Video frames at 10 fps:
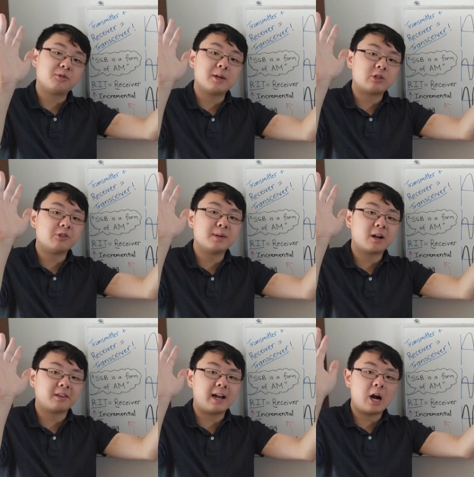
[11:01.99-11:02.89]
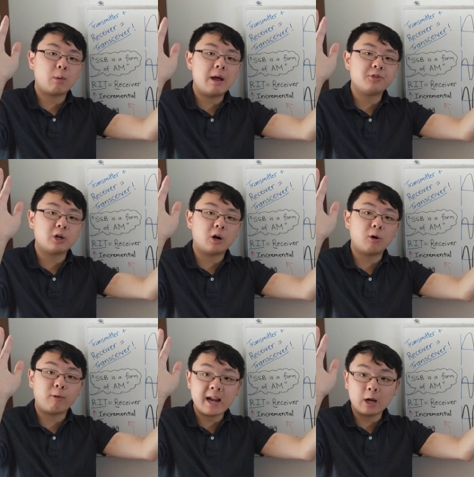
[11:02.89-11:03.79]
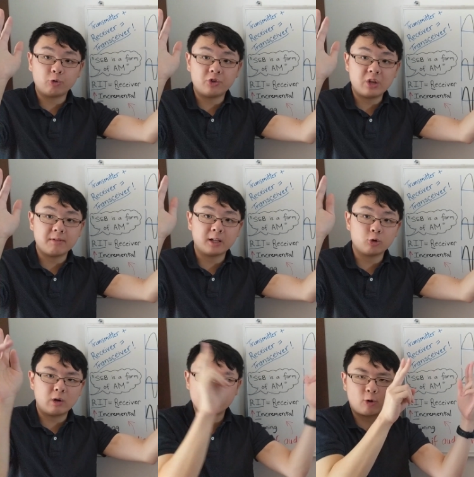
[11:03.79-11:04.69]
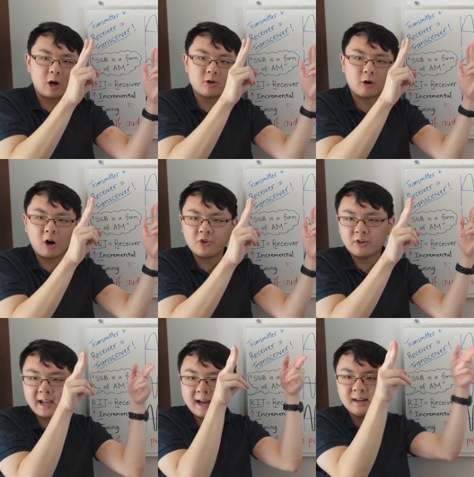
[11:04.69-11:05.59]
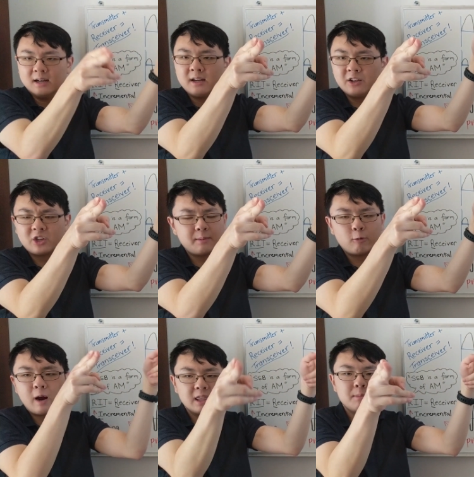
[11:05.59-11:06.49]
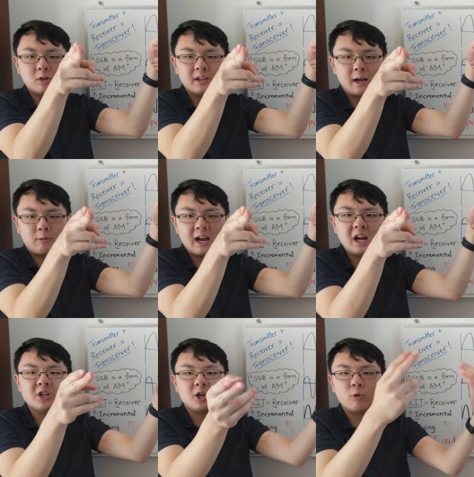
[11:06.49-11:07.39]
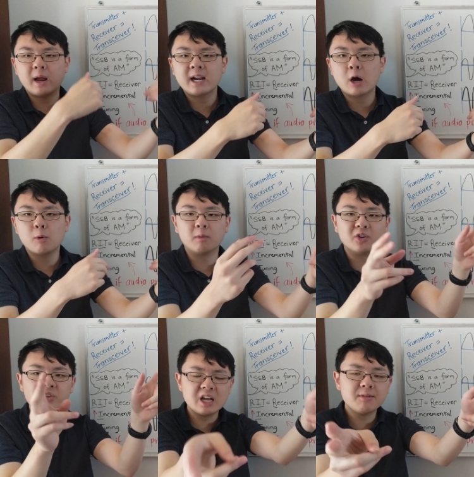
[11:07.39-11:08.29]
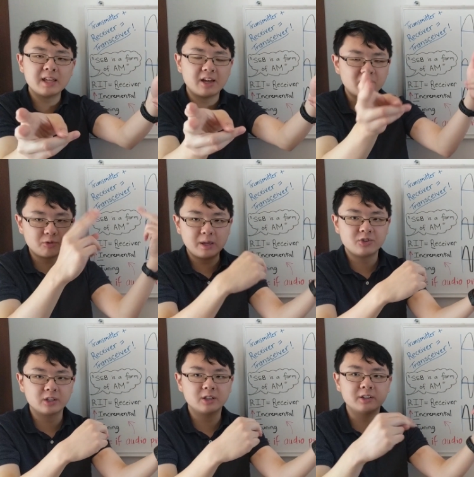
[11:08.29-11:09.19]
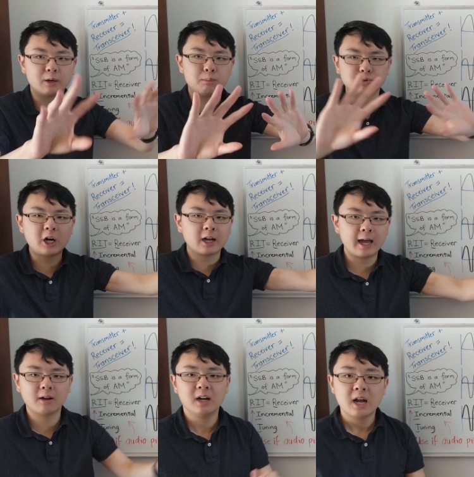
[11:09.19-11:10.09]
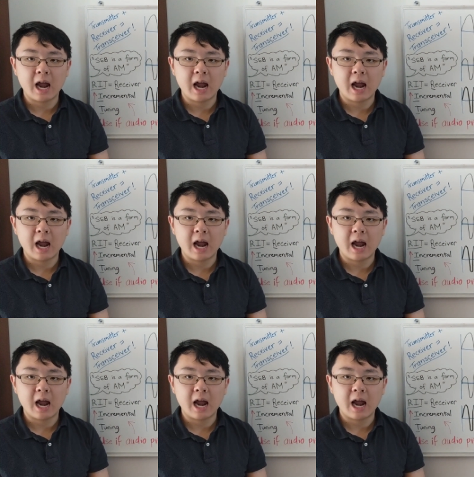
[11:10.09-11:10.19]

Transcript: that's being transmitted on the airwaves, your radio is receiving 2,400 hertz of that. It's going to be right in the middle of that range. Your radio will receive the SSB signal. It'll block out